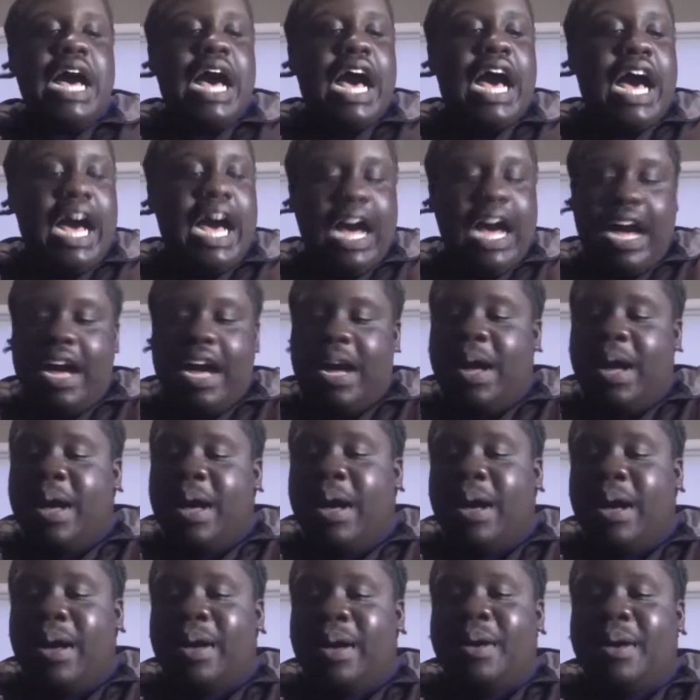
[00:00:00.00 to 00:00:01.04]

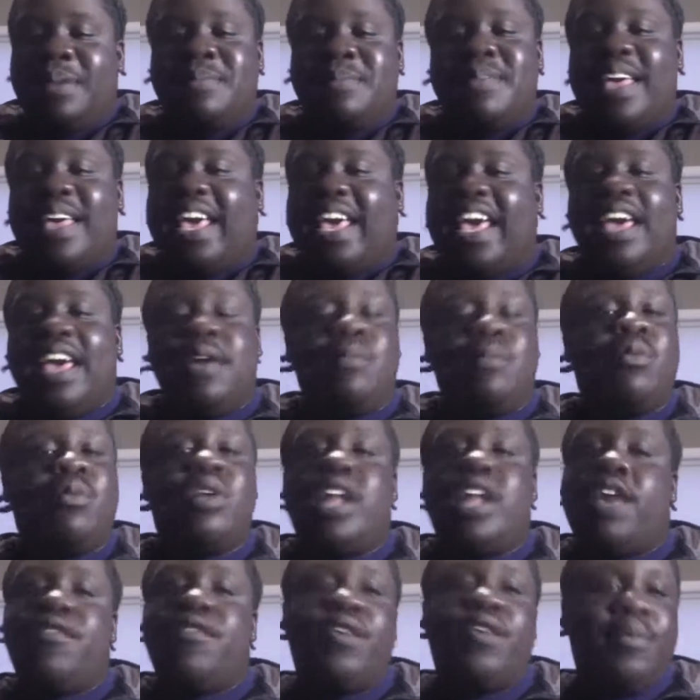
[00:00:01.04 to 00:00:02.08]
And will
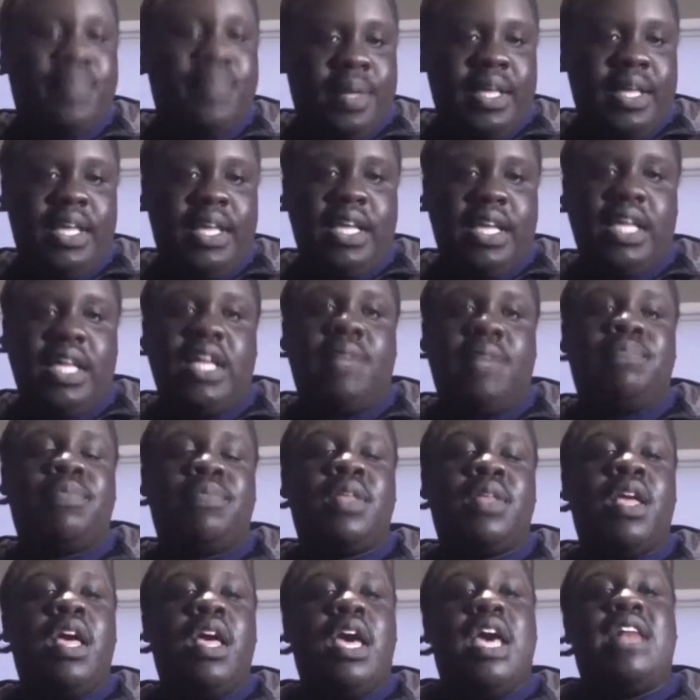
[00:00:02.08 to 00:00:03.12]
never be.
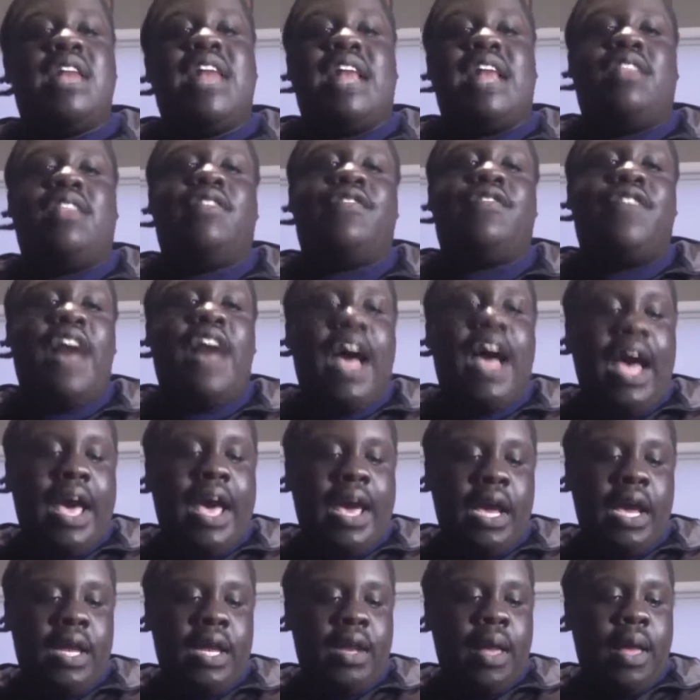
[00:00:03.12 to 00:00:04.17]
And that's
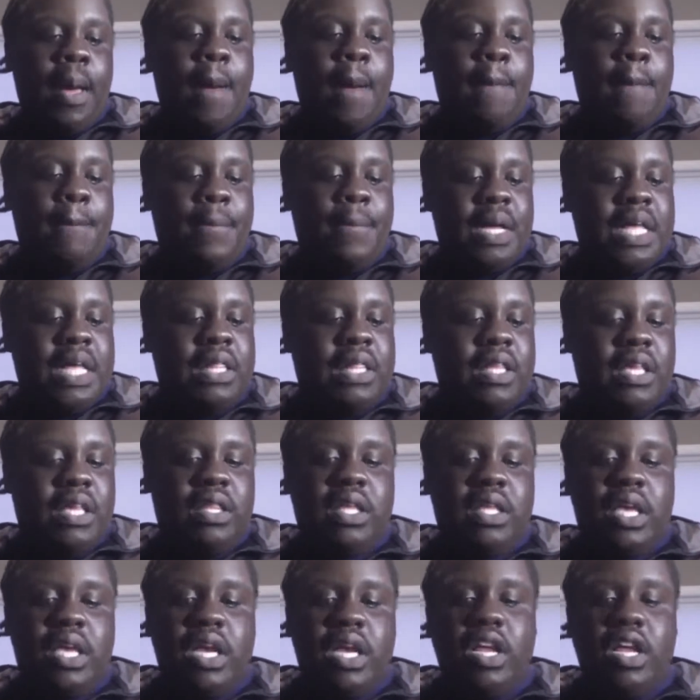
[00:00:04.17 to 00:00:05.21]
fine. But at
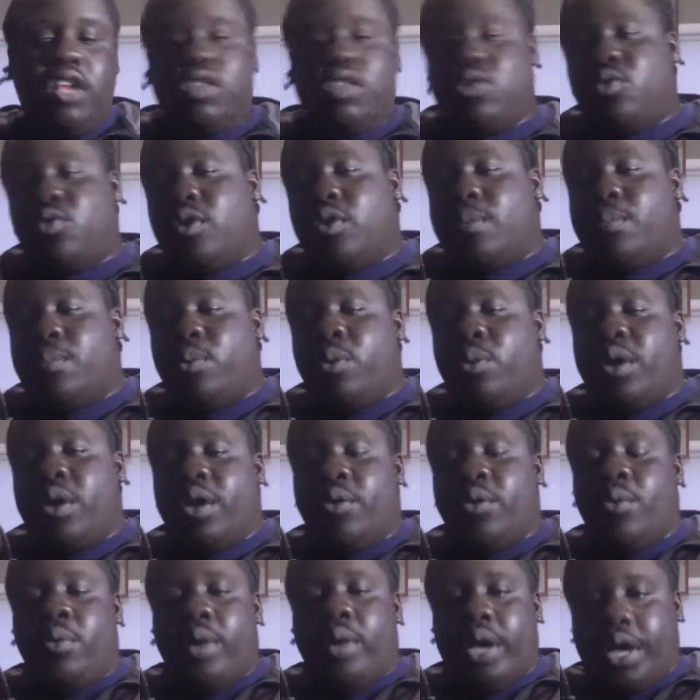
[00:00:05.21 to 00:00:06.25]
least getting to a
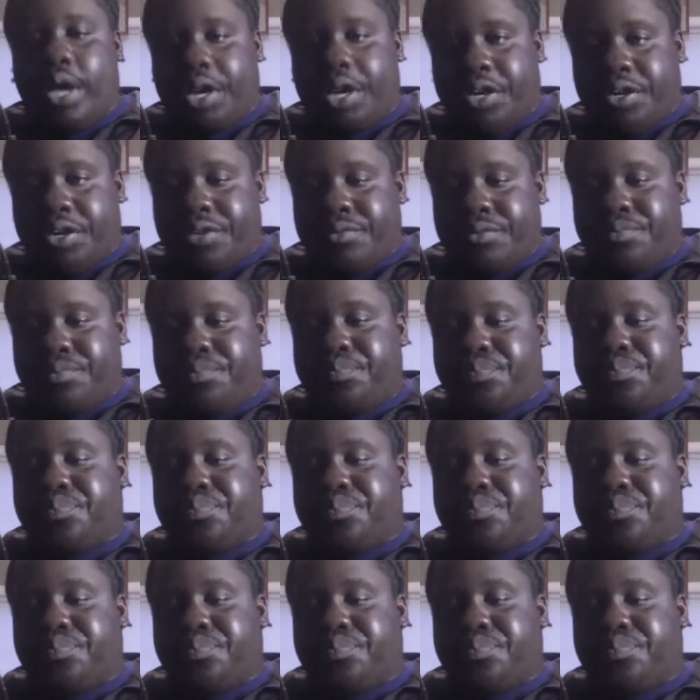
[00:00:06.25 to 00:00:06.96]
point where